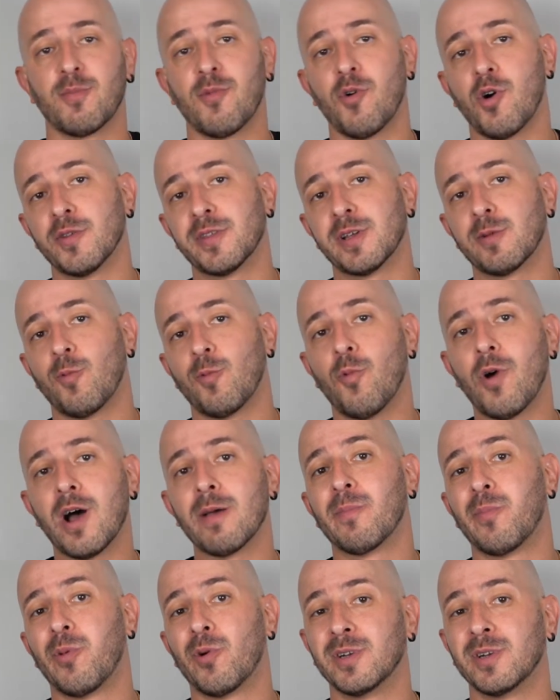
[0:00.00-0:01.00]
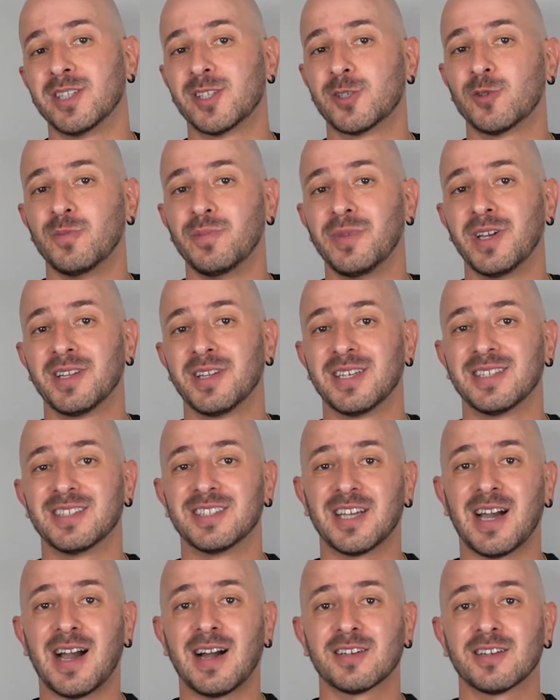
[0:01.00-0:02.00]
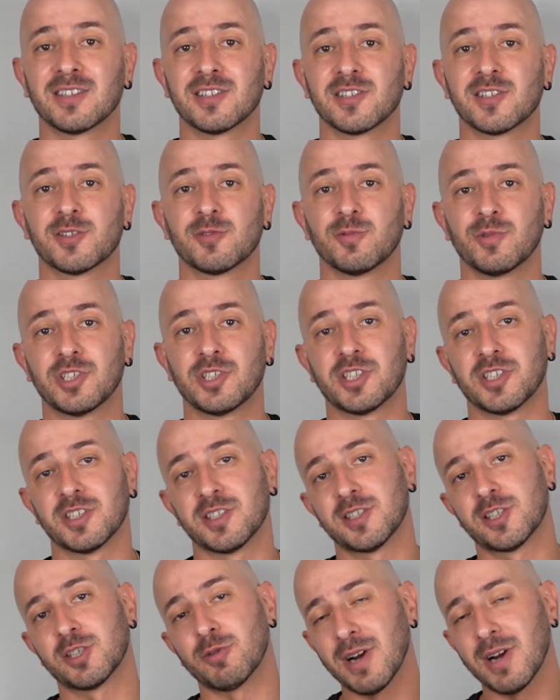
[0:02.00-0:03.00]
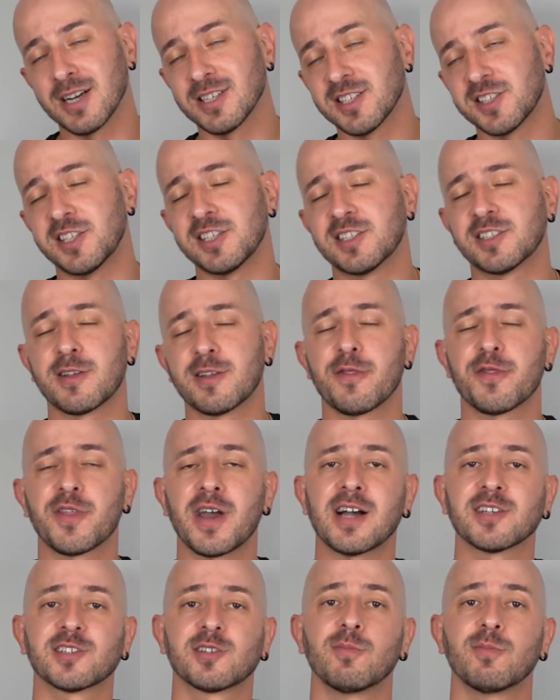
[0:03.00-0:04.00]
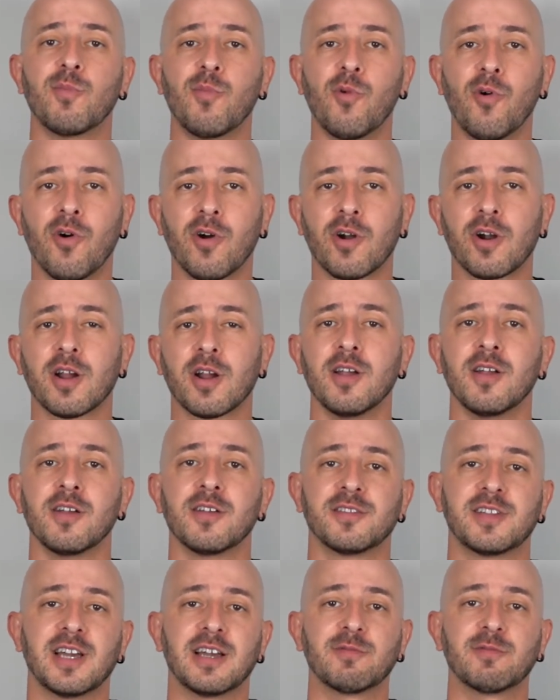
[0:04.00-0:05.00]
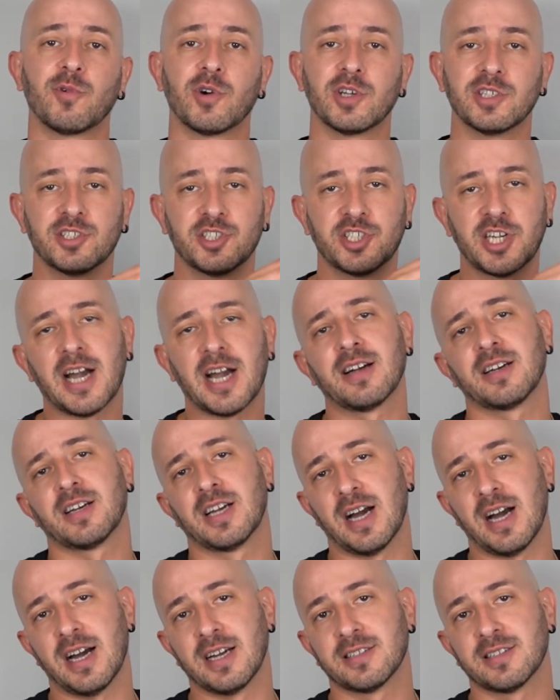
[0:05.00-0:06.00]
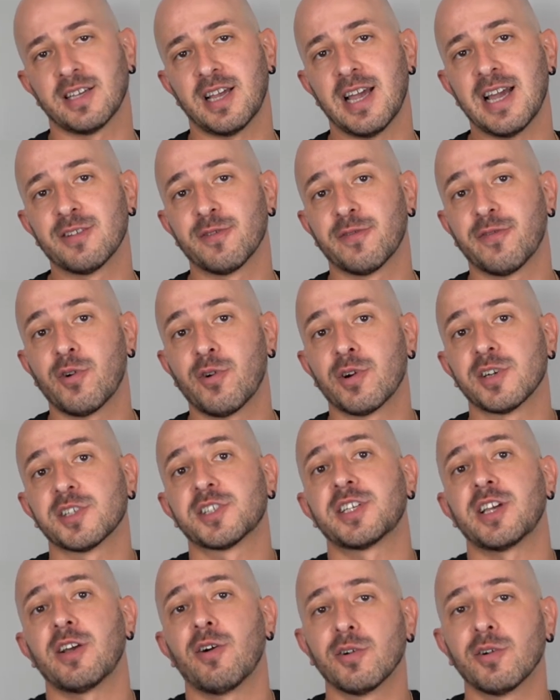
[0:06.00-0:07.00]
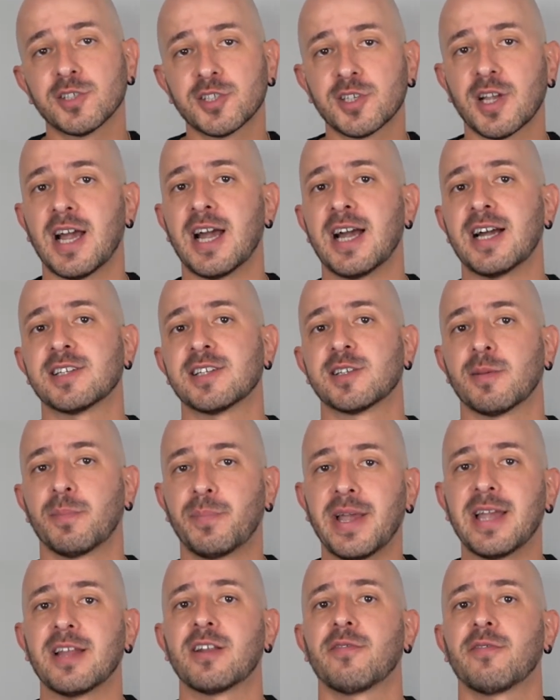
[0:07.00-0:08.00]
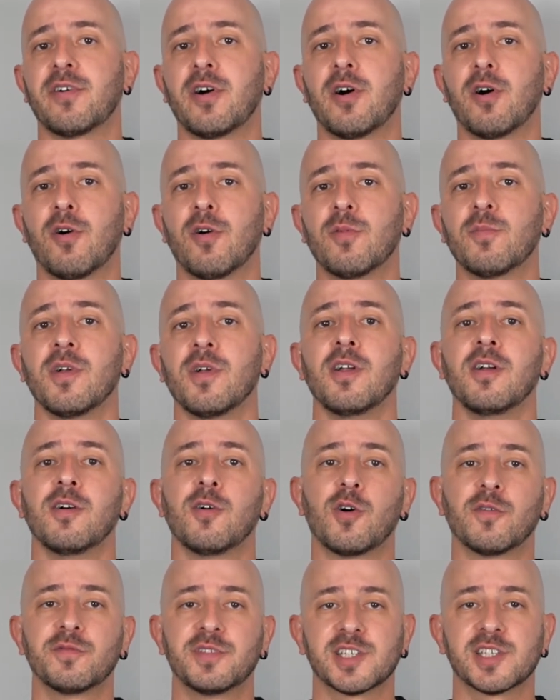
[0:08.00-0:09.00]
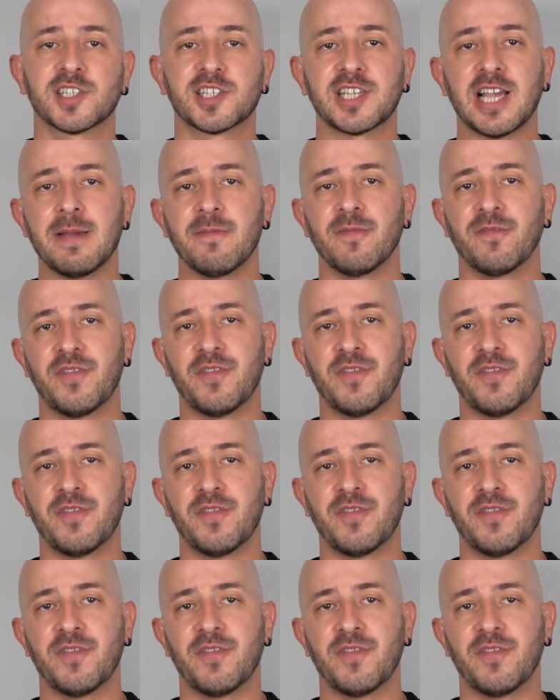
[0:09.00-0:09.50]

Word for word: more than $1.2 million, which is $360,000 more than what John got, and of course he also has a paid off home of the same